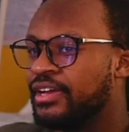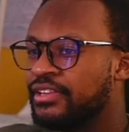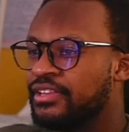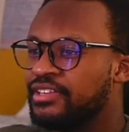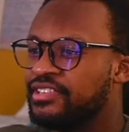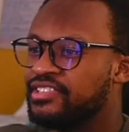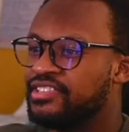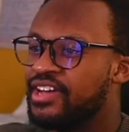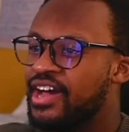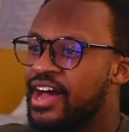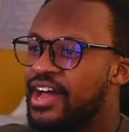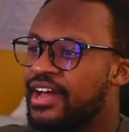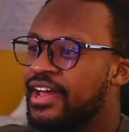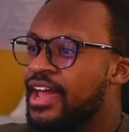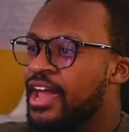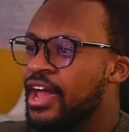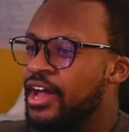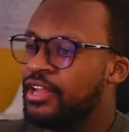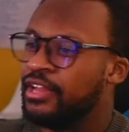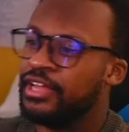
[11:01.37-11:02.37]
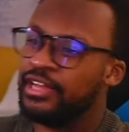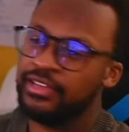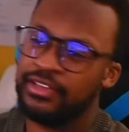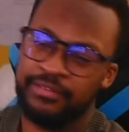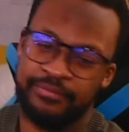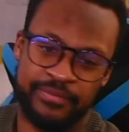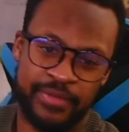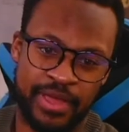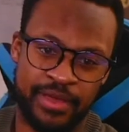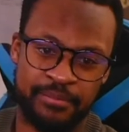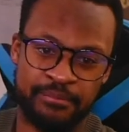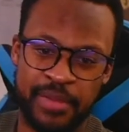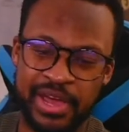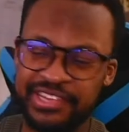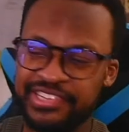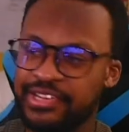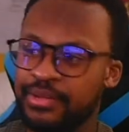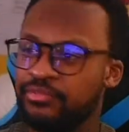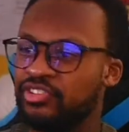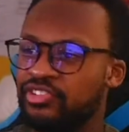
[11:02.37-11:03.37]
guy, like, my
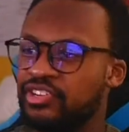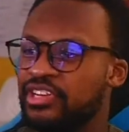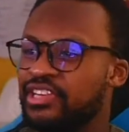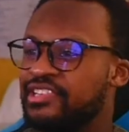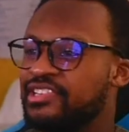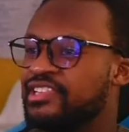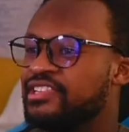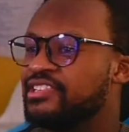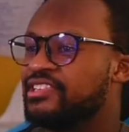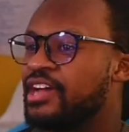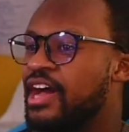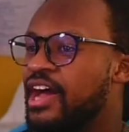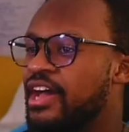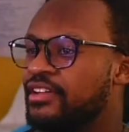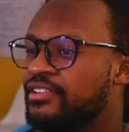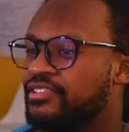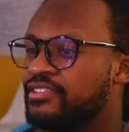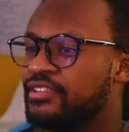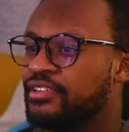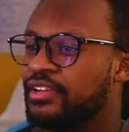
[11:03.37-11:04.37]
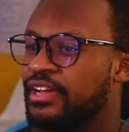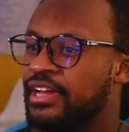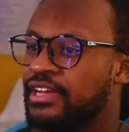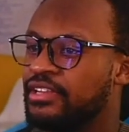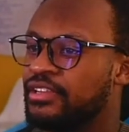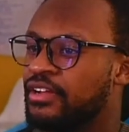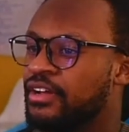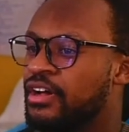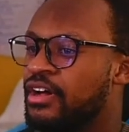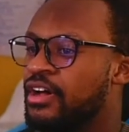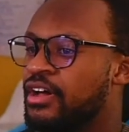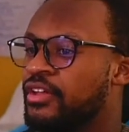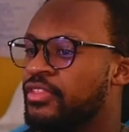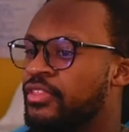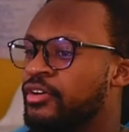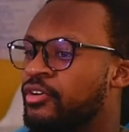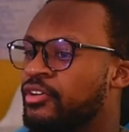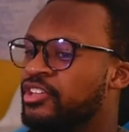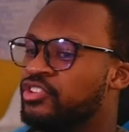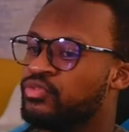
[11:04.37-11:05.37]
assumption is these guys, like, or
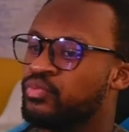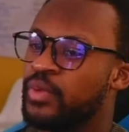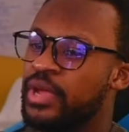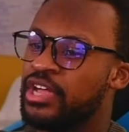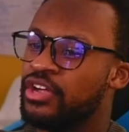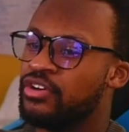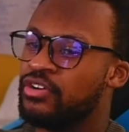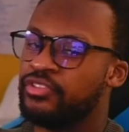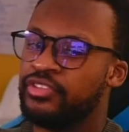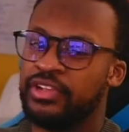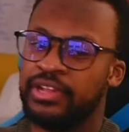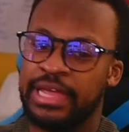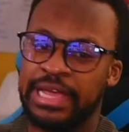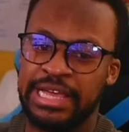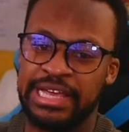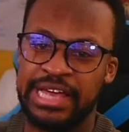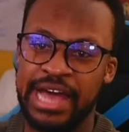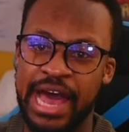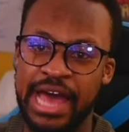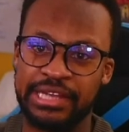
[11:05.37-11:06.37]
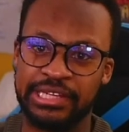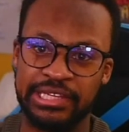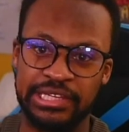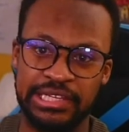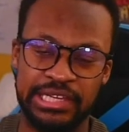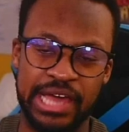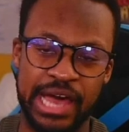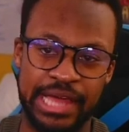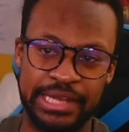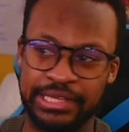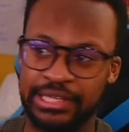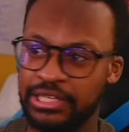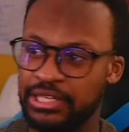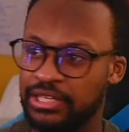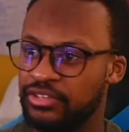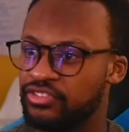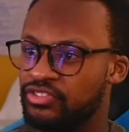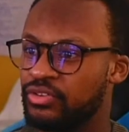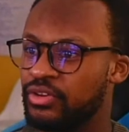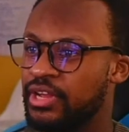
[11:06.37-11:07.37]
this ranker, they're, like, godly. So,
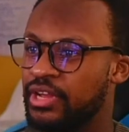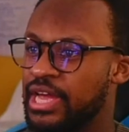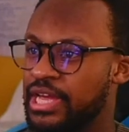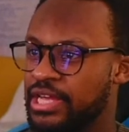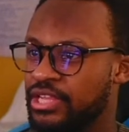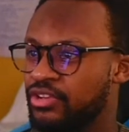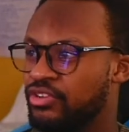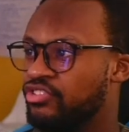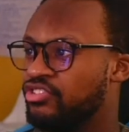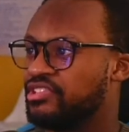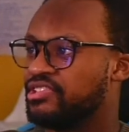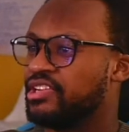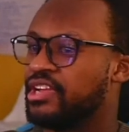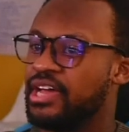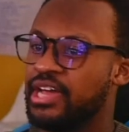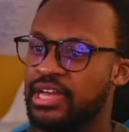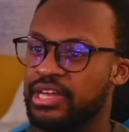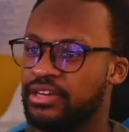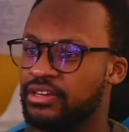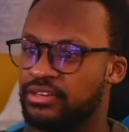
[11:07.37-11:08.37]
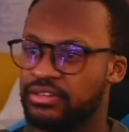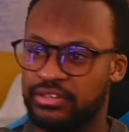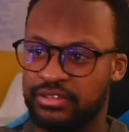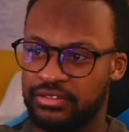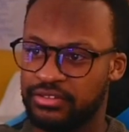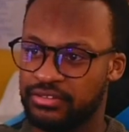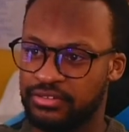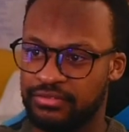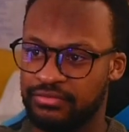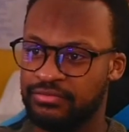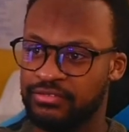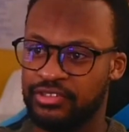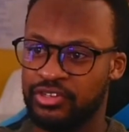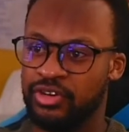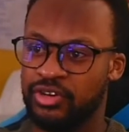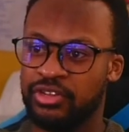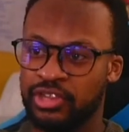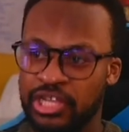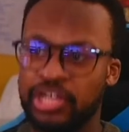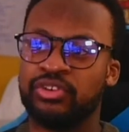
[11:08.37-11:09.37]
like, they're just, like, they're
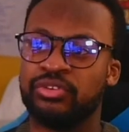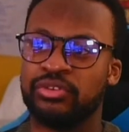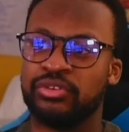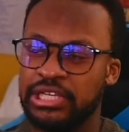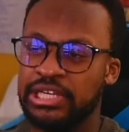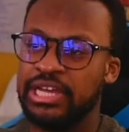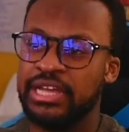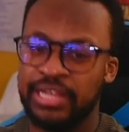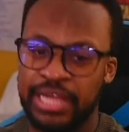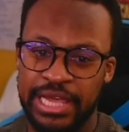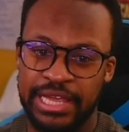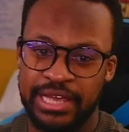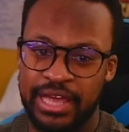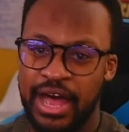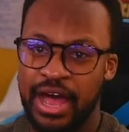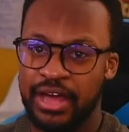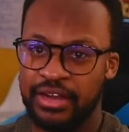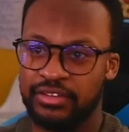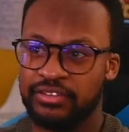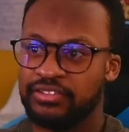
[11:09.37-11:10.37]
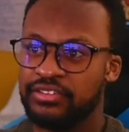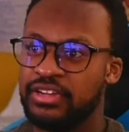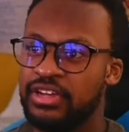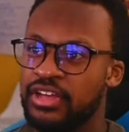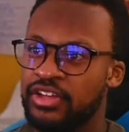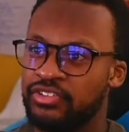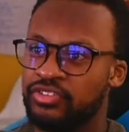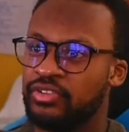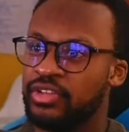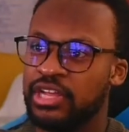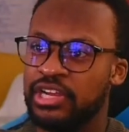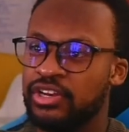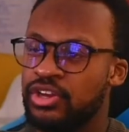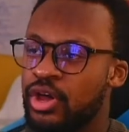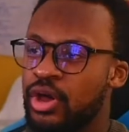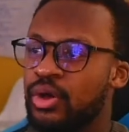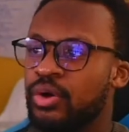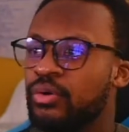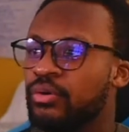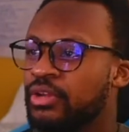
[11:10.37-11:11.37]
literally, like, gods. So they know
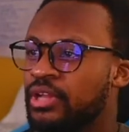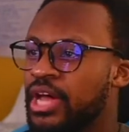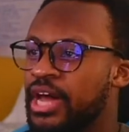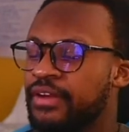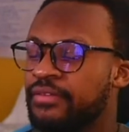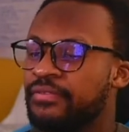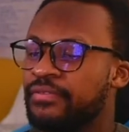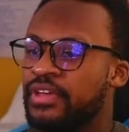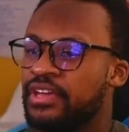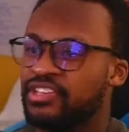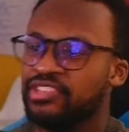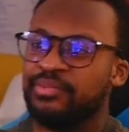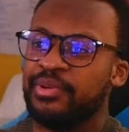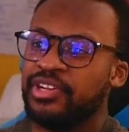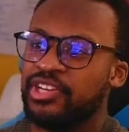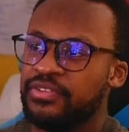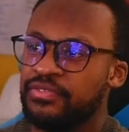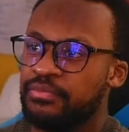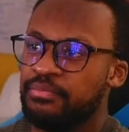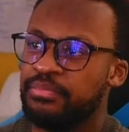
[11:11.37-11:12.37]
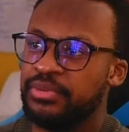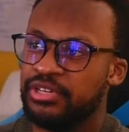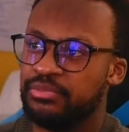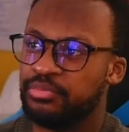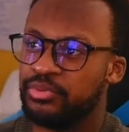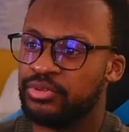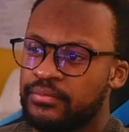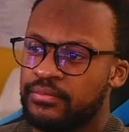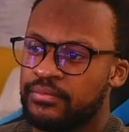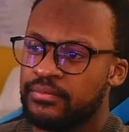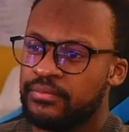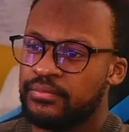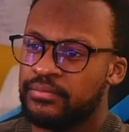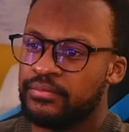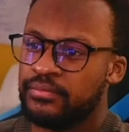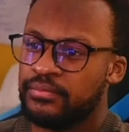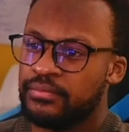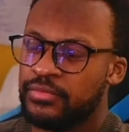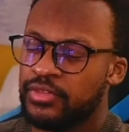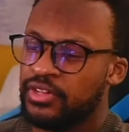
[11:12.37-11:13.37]
a lot of things about different people.
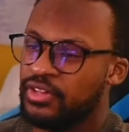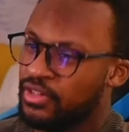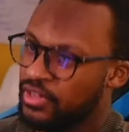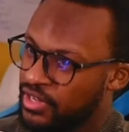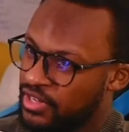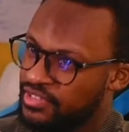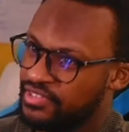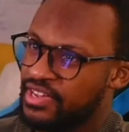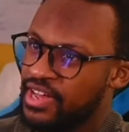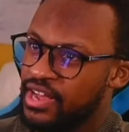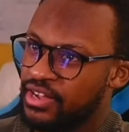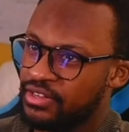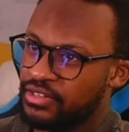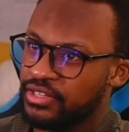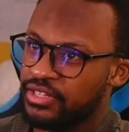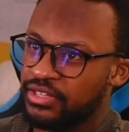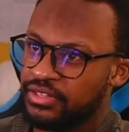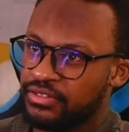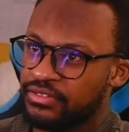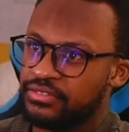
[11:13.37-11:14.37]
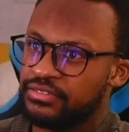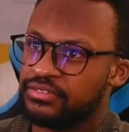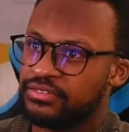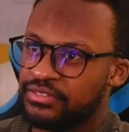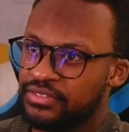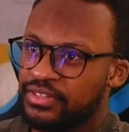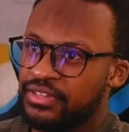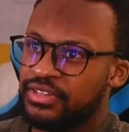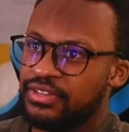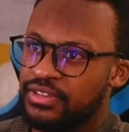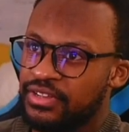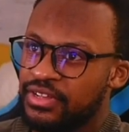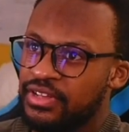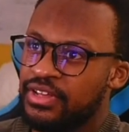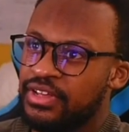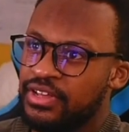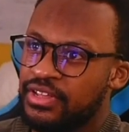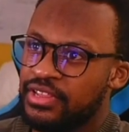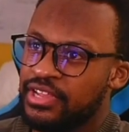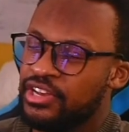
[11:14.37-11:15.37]
Exactly.
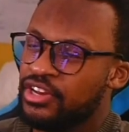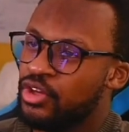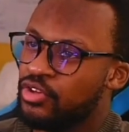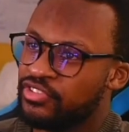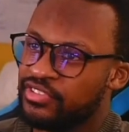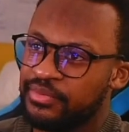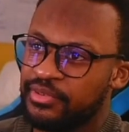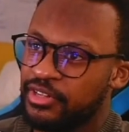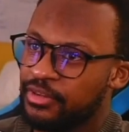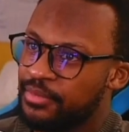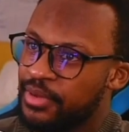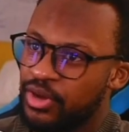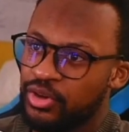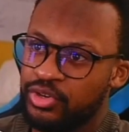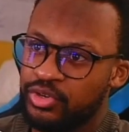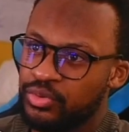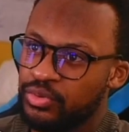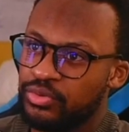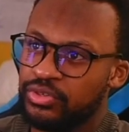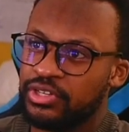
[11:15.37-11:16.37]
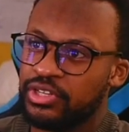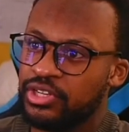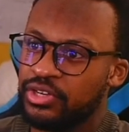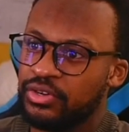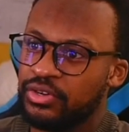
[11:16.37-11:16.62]
They know something about Kun, clearly.